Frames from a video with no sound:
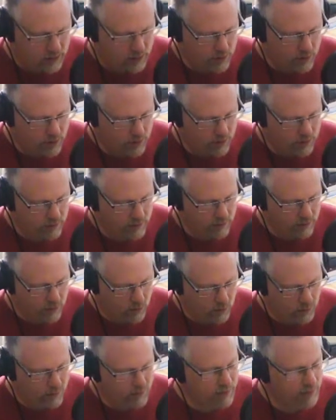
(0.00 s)

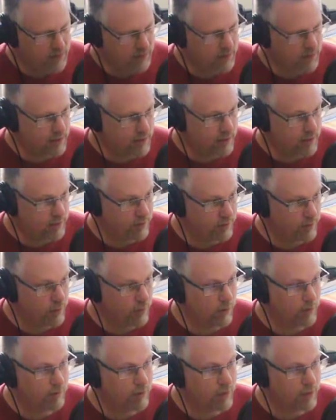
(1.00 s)
240 by
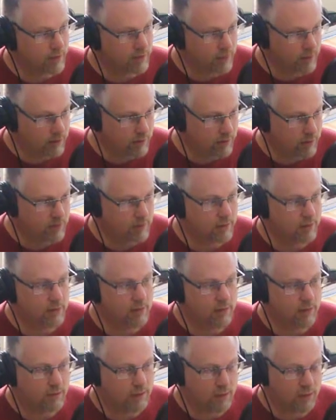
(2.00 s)
64 pixels.
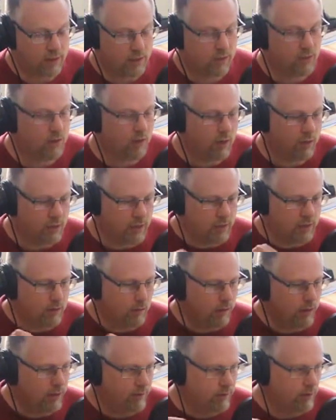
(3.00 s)
So you could draw like
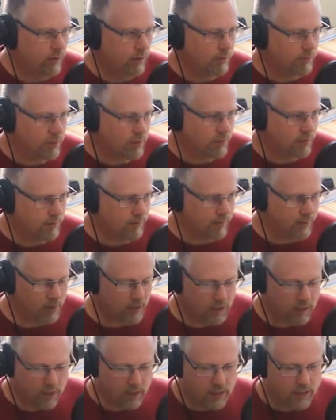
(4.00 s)
little waveforms.
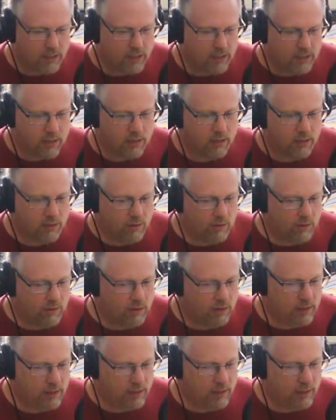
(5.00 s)
So
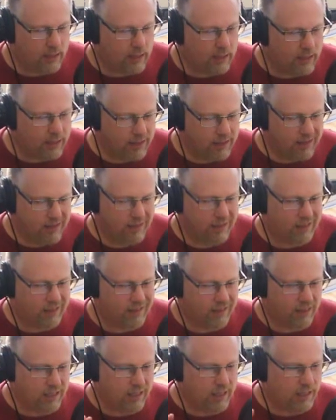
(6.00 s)
anything
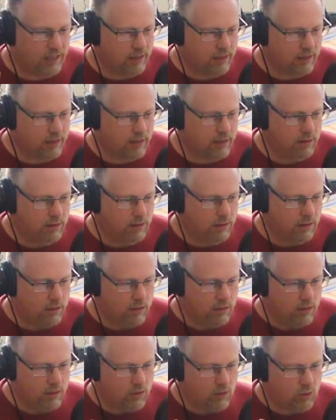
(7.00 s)
that
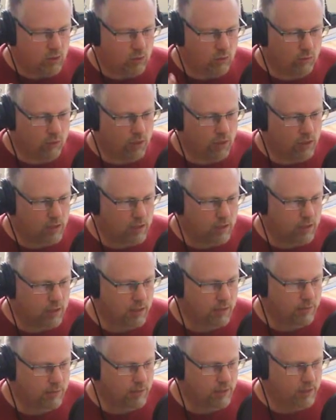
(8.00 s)
draws
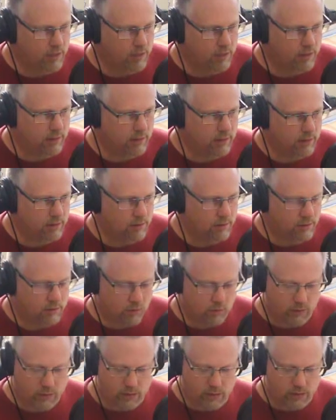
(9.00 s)
something,
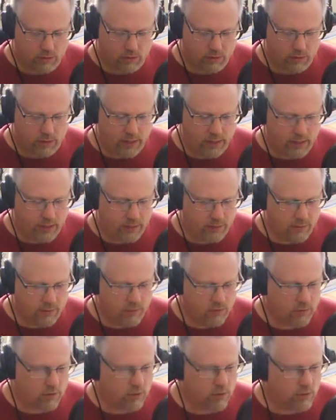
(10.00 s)
retrieves
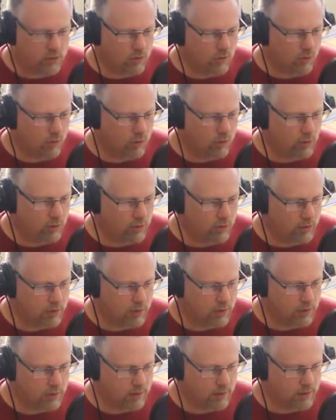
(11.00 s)
or
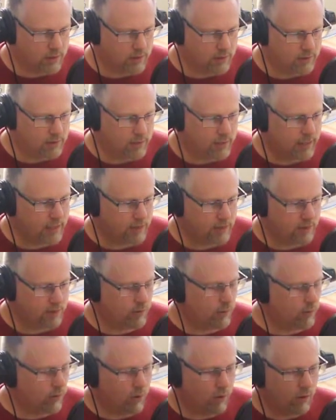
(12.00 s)
stores,
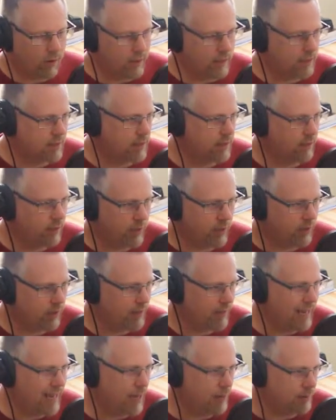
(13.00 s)
all that stuff we
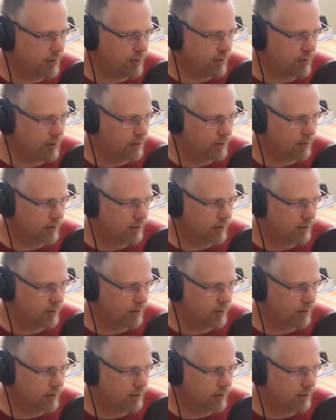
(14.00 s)
called apps.